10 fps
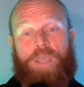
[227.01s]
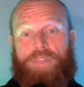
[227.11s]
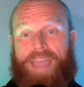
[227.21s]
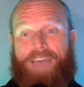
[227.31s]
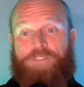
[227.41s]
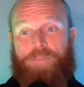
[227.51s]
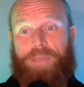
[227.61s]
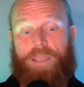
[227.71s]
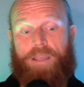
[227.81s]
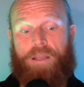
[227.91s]
They have to
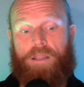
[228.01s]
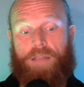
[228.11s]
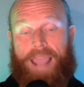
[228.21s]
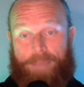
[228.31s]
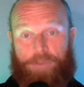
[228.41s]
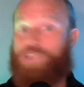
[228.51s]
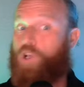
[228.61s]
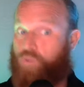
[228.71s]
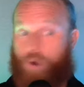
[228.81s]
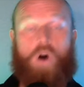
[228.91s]
be able to
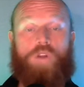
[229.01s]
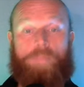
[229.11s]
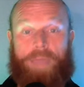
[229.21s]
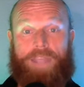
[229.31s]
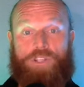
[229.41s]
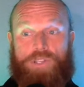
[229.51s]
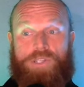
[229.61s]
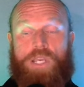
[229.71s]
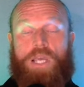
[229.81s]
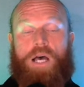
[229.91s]
crawl the pages,